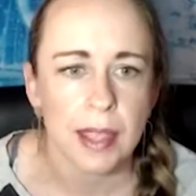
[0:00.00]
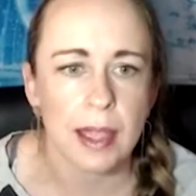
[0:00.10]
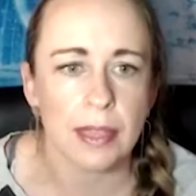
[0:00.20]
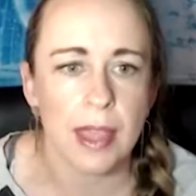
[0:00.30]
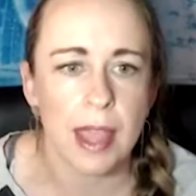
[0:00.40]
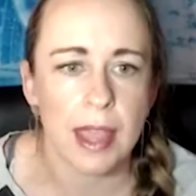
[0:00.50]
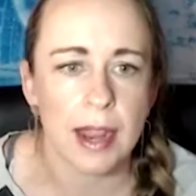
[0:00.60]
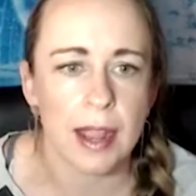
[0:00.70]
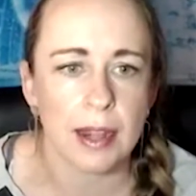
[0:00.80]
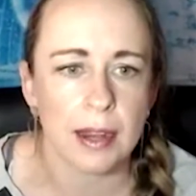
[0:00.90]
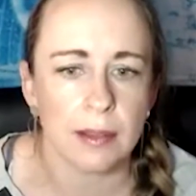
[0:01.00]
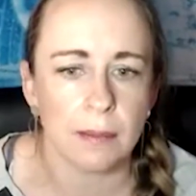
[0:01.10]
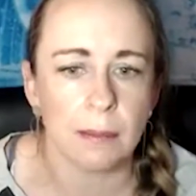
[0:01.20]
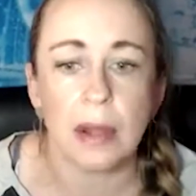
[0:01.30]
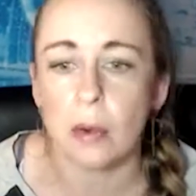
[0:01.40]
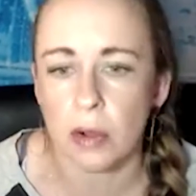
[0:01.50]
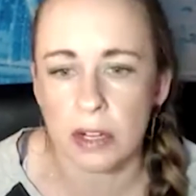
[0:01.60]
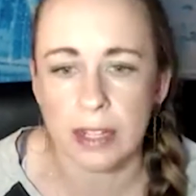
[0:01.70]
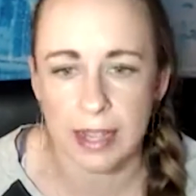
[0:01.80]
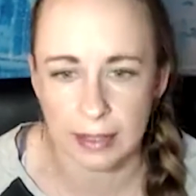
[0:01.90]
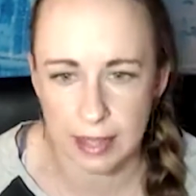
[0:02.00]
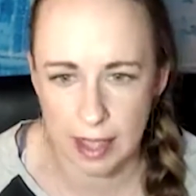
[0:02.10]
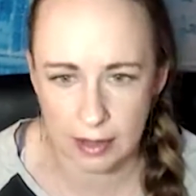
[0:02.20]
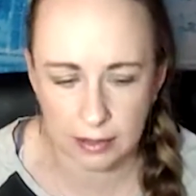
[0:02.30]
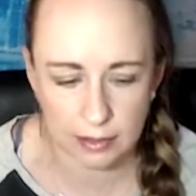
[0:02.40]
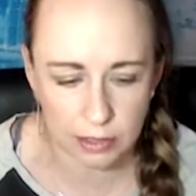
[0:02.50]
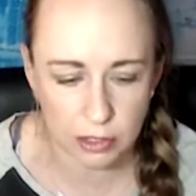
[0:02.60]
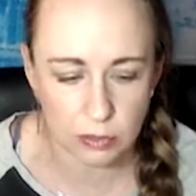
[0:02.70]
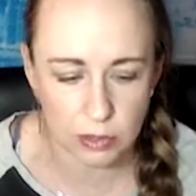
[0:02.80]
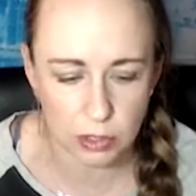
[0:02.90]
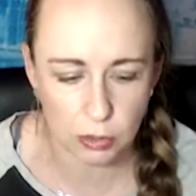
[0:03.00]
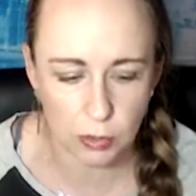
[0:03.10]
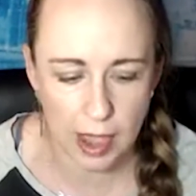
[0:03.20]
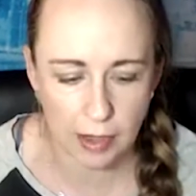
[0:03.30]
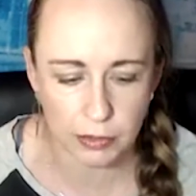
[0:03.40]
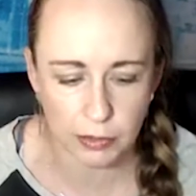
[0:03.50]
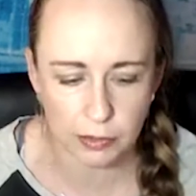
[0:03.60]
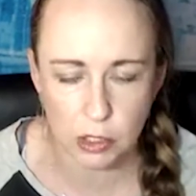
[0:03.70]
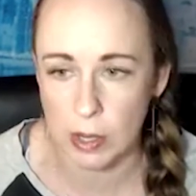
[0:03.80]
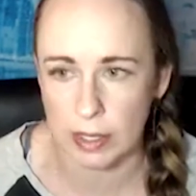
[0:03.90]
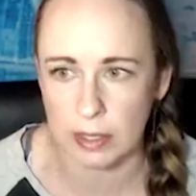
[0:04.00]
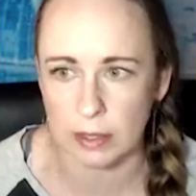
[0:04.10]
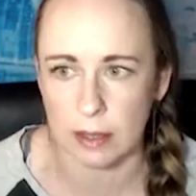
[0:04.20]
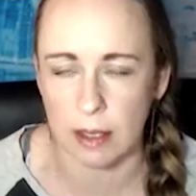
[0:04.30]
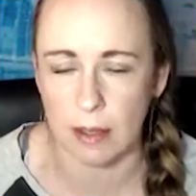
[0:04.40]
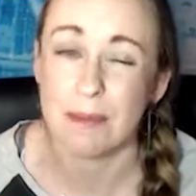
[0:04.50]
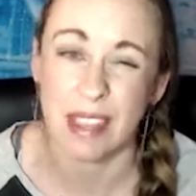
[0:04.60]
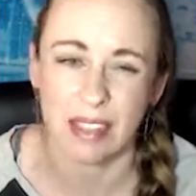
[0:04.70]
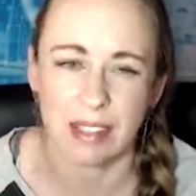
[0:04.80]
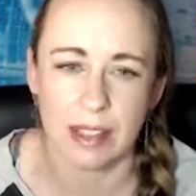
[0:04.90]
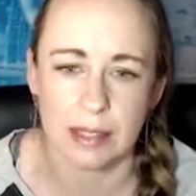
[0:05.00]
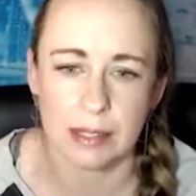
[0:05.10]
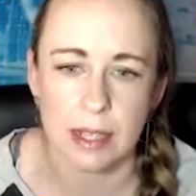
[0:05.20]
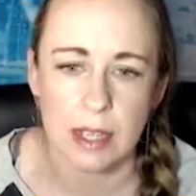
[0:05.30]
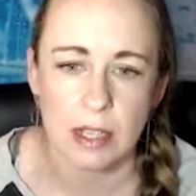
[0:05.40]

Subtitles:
And then, but in order to get that, you do have to join his mailing list.